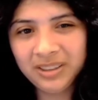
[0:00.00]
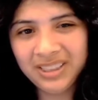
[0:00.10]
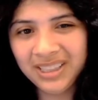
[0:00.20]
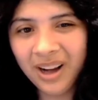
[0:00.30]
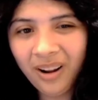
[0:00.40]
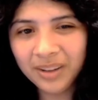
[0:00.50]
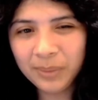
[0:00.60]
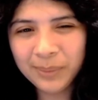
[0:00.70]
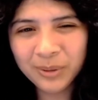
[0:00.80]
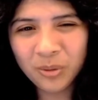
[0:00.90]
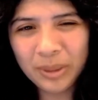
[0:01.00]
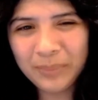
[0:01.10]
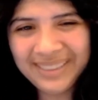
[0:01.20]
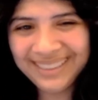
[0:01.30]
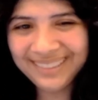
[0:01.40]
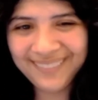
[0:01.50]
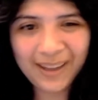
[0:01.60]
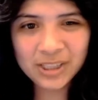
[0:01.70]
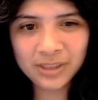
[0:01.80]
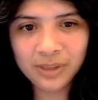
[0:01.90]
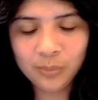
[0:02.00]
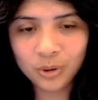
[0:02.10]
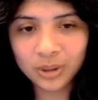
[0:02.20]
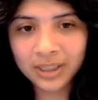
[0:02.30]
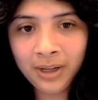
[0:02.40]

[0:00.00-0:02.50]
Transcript: done. People don't want to be taken advantage of anymore.